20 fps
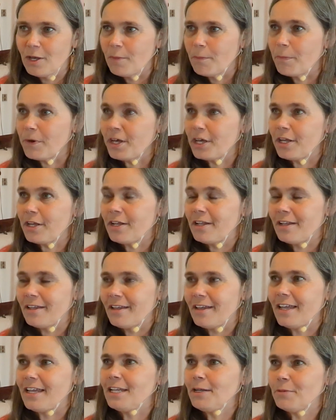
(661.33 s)
But
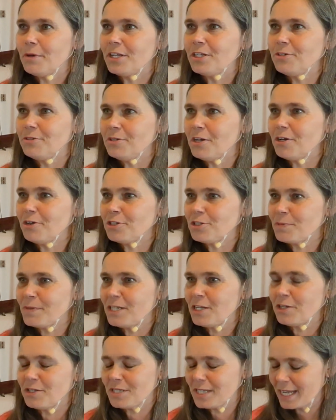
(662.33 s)
anyone who knows me
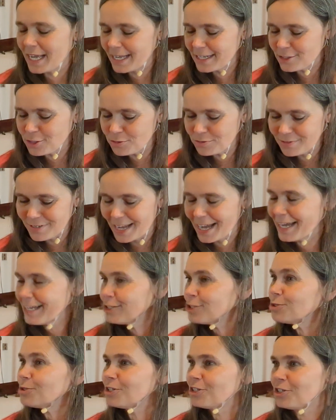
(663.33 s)
knows that I do
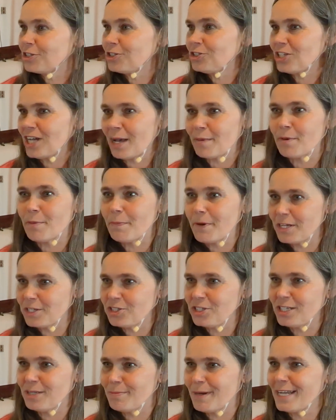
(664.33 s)
not do a good job of
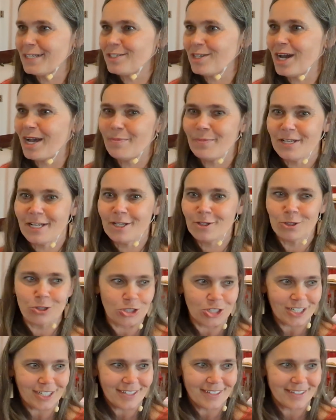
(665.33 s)
budgeting my time and
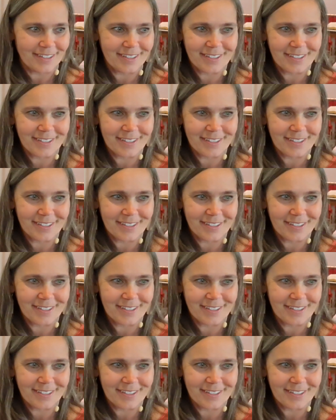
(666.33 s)
energy.